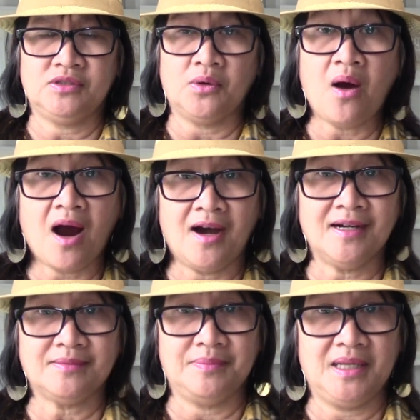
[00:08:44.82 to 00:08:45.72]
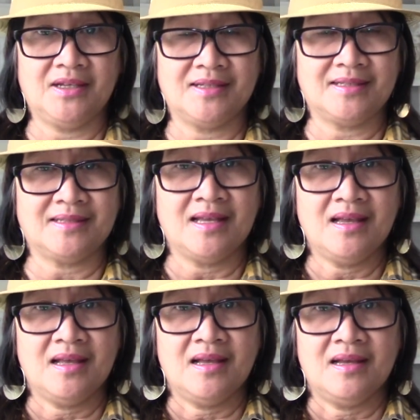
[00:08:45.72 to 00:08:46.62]
to heart because
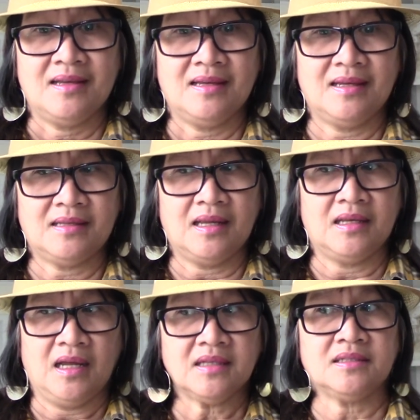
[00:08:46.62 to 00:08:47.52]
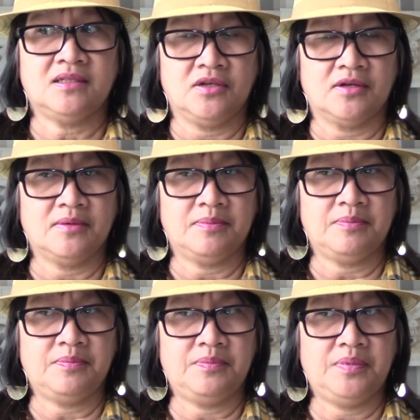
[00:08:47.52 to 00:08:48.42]
it, it is your
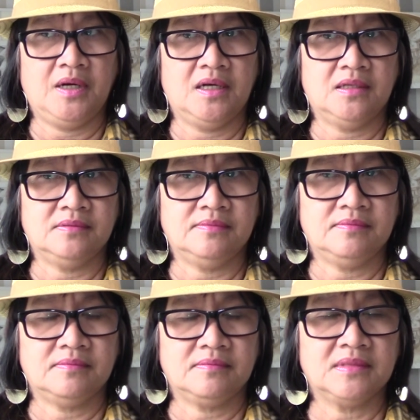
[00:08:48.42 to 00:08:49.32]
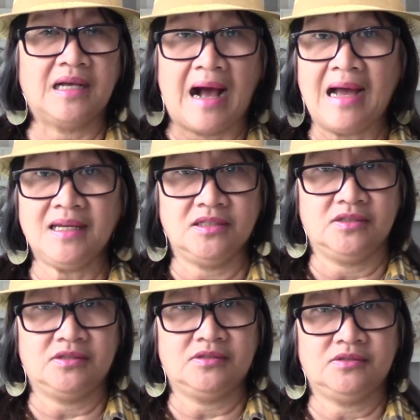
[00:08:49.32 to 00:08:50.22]
um, guide
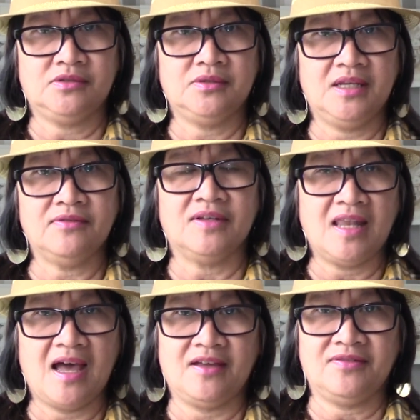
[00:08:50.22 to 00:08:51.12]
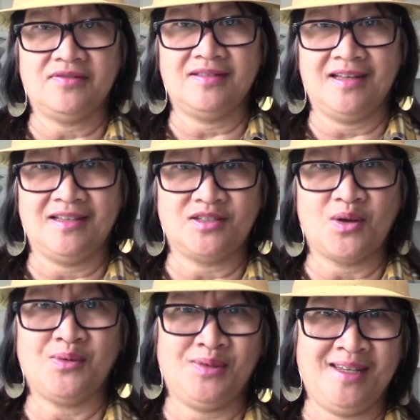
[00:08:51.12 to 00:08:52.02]
to live a life that is
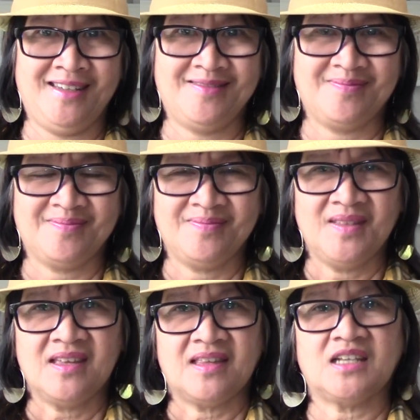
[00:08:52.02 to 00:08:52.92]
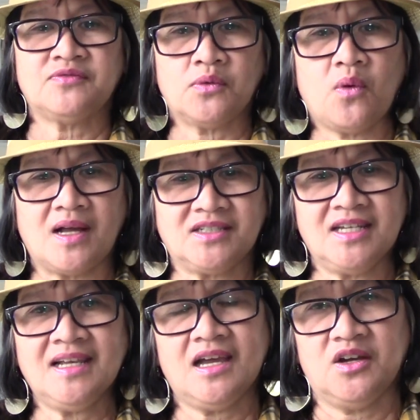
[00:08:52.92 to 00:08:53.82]
holy. Thanks for
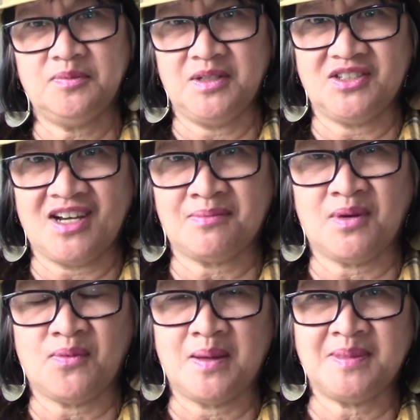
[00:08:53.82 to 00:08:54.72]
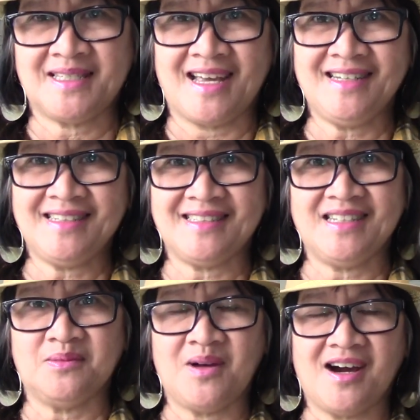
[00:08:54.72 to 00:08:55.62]
watching. I hope you check my website at
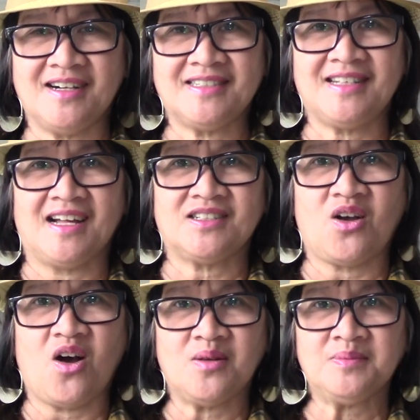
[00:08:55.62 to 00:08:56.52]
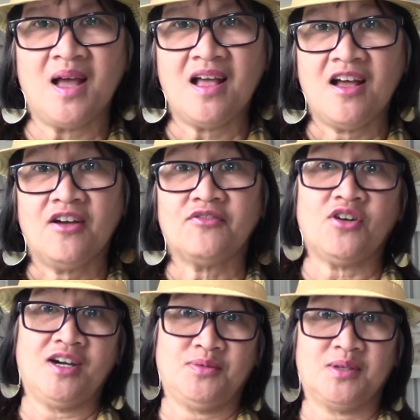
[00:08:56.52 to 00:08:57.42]
ilmaarts.com for
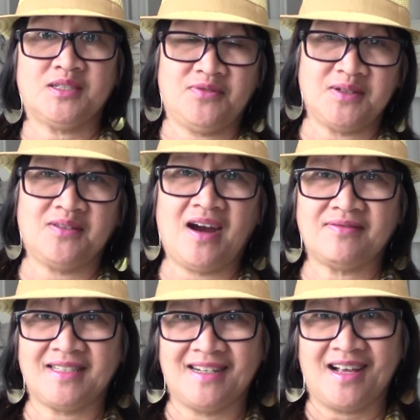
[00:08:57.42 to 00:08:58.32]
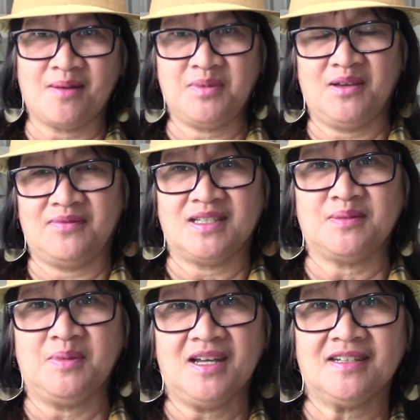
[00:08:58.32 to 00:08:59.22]
artwork, photographs, and a copy of this
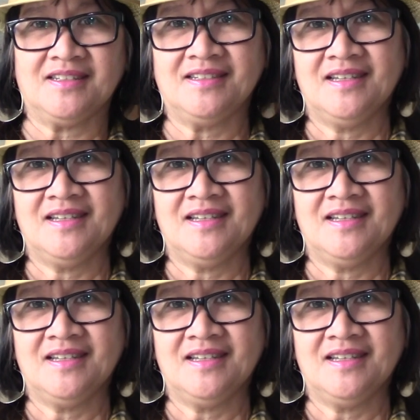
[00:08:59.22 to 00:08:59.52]
blog.